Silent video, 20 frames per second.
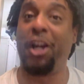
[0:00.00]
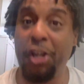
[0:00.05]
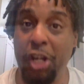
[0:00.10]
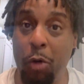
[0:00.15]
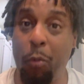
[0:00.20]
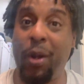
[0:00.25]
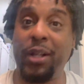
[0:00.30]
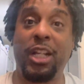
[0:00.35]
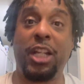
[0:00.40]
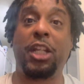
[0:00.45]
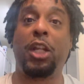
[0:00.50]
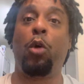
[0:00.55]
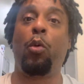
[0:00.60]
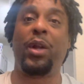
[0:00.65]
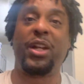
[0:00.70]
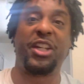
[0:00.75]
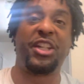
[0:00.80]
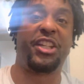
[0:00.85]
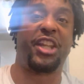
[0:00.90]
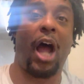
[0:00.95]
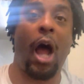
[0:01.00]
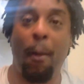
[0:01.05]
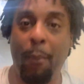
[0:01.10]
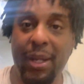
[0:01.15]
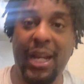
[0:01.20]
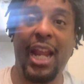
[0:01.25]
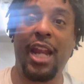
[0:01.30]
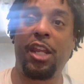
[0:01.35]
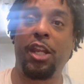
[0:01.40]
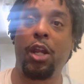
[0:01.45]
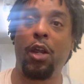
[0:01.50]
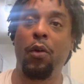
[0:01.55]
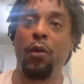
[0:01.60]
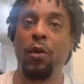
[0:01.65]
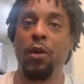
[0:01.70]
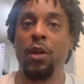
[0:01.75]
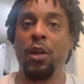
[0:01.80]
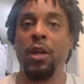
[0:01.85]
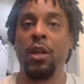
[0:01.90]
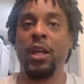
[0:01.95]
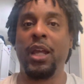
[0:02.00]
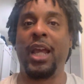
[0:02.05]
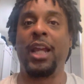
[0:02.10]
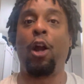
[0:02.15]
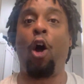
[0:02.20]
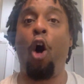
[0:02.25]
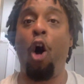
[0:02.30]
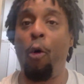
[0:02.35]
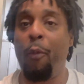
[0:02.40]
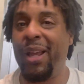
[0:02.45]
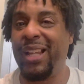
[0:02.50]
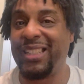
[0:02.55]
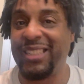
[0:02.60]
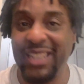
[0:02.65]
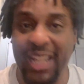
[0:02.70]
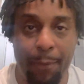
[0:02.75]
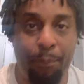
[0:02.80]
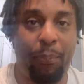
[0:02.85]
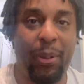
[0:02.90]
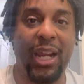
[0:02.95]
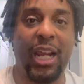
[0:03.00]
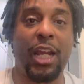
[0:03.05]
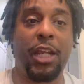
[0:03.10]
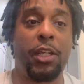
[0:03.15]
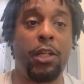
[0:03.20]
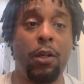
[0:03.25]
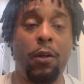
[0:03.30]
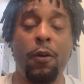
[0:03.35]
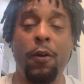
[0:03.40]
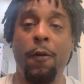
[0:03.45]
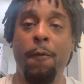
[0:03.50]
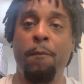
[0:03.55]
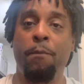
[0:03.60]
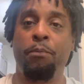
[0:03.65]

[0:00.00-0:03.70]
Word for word: you what to do and dominate you and always nitpicking you.